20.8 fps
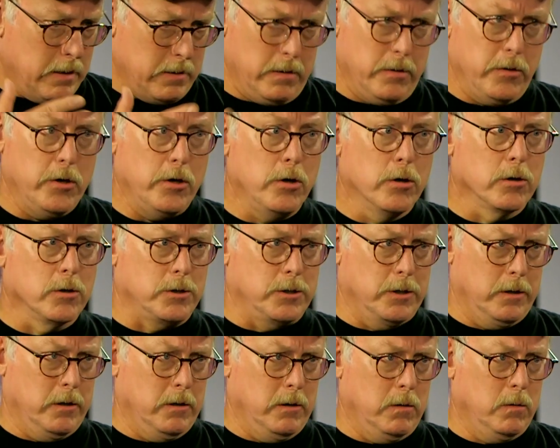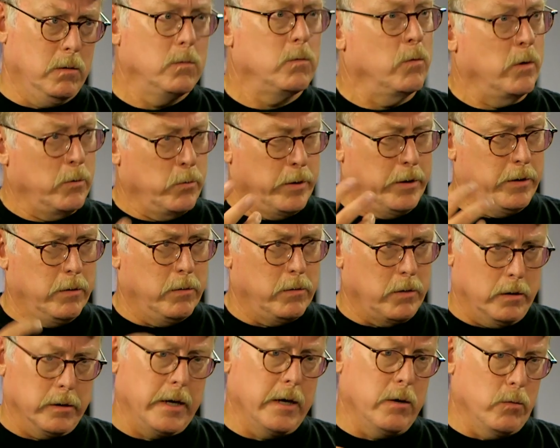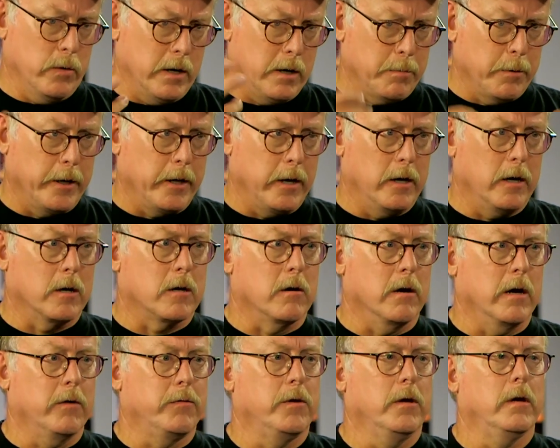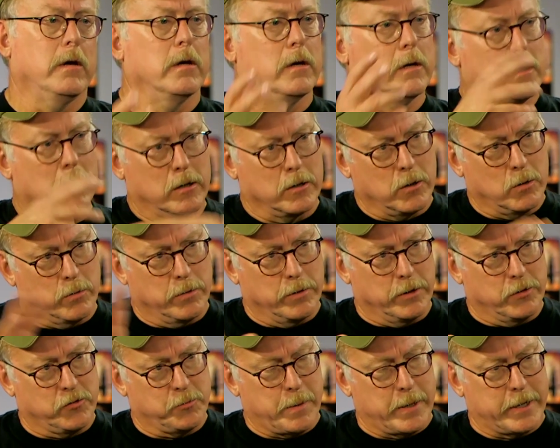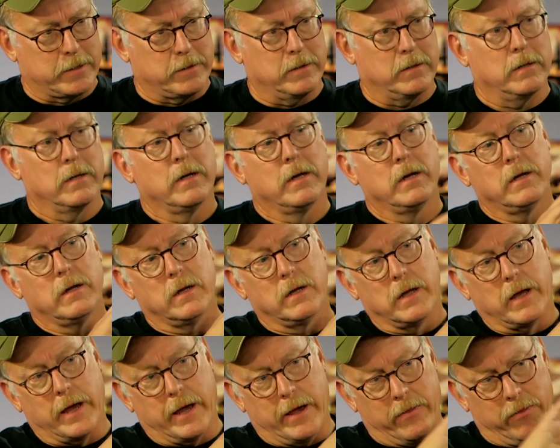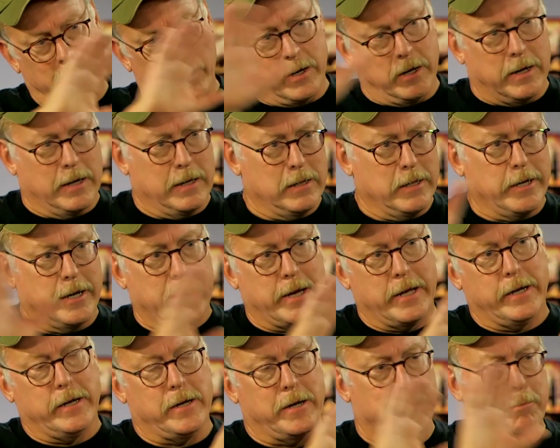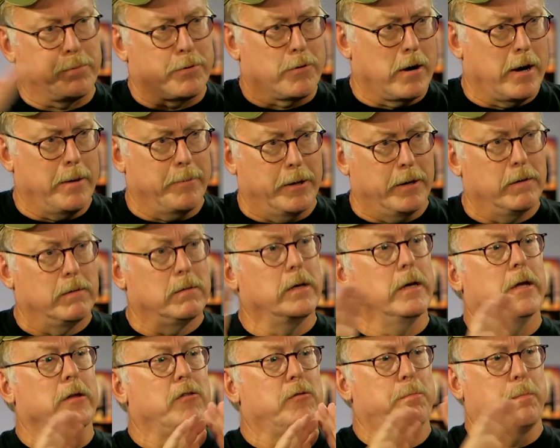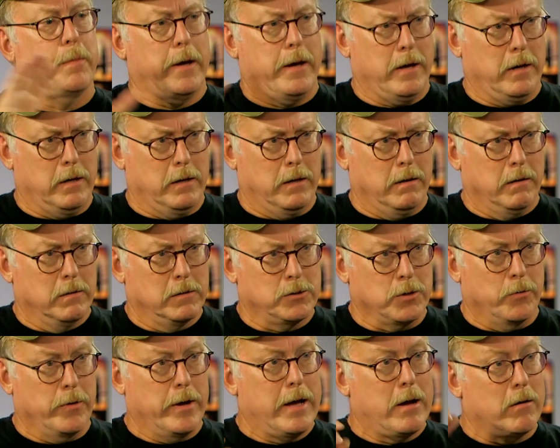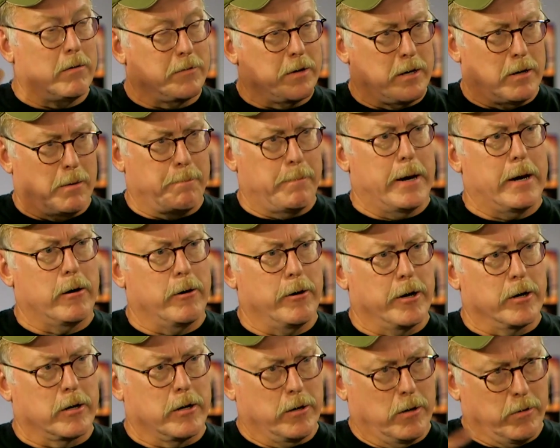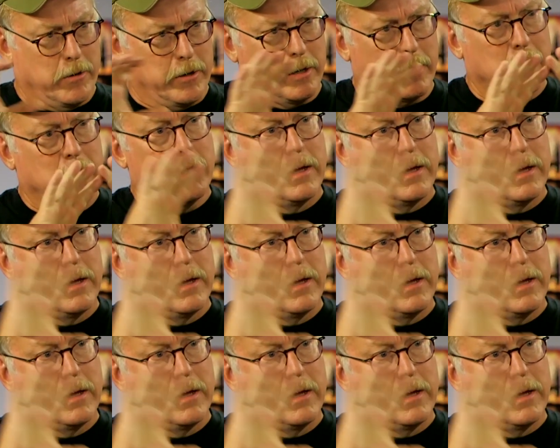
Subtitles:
Years ago, when I bring an aircraft in, I'll go and inspect it, and then I alanine it and prime it. It's painted. So now I've got a barrier coating.